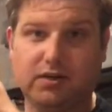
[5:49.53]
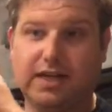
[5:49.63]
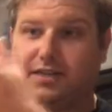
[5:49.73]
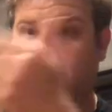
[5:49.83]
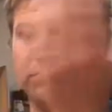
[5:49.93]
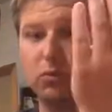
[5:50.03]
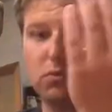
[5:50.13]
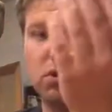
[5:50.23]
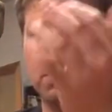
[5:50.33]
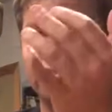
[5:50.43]
glassing or we're
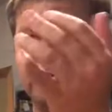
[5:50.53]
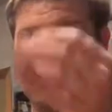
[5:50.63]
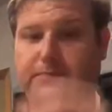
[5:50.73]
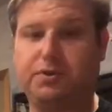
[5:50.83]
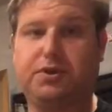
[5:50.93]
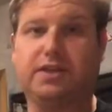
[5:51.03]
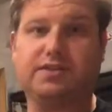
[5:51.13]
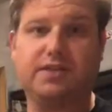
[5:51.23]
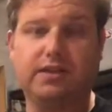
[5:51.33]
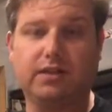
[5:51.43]
walking up, you can
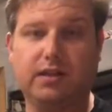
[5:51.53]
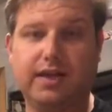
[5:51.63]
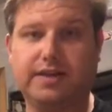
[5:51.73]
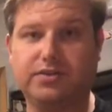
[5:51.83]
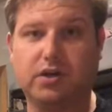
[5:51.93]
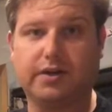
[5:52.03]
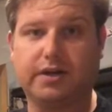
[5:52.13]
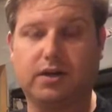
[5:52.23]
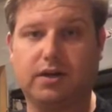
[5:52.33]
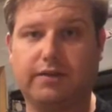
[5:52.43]
extend the legs on
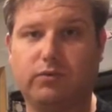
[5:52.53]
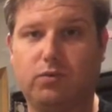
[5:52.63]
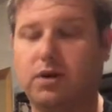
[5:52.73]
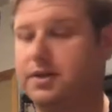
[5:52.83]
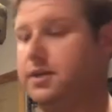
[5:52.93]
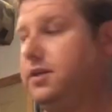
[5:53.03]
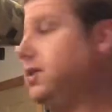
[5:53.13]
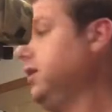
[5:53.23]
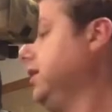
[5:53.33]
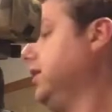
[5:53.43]
here and have a walking
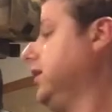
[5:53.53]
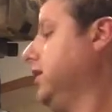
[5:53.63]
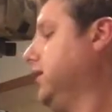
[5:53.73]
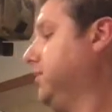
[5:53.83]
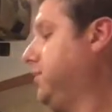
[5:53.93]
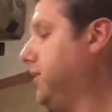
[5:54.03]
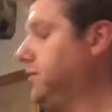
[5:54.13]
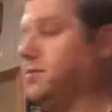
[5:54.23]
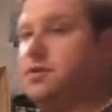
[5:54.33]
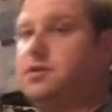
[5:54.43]

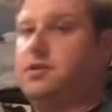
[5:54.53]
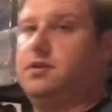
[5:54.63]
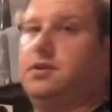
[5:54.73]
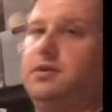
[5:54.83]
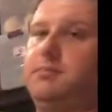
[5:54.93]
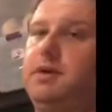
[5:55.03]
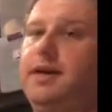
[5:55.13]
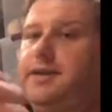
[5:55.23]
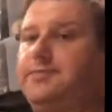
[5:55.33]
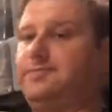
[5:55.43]
post.
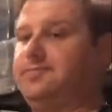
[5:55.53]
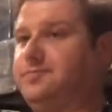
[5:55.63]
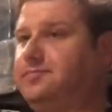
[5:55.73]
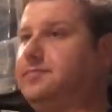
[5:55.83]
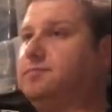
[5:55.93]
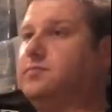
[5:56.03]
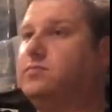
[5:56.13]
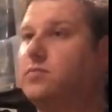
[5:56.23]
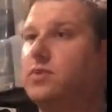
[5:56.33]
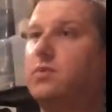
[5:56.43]
But
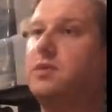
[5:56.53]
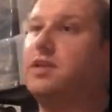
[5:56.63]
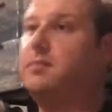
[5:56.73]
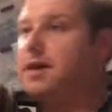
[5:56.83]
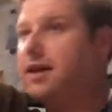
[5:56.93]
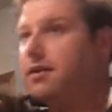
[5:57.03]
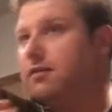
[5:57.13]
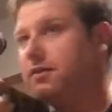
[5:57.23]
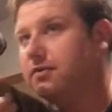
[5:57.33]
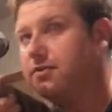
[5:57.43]
within a matter
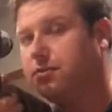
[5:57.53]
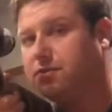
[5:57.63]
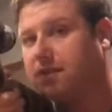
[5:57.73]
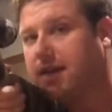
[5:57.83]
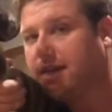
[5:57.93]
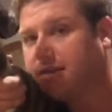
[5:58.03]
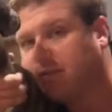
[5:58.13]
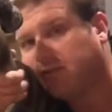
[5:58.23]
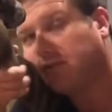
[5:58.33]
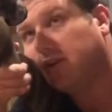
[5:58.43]
of a few
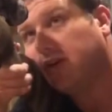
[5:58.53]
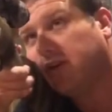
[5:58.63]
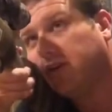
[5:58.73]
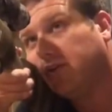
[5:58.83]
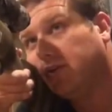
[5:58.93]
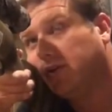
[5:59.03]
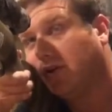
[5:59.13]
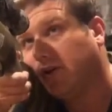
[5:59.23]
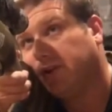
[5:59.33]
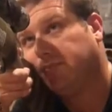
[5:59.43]
seconds, you can
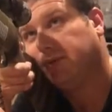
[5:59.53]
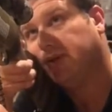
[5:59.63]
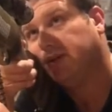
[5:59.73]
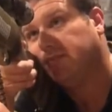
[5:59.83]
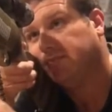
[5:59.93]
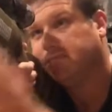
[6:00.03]
already be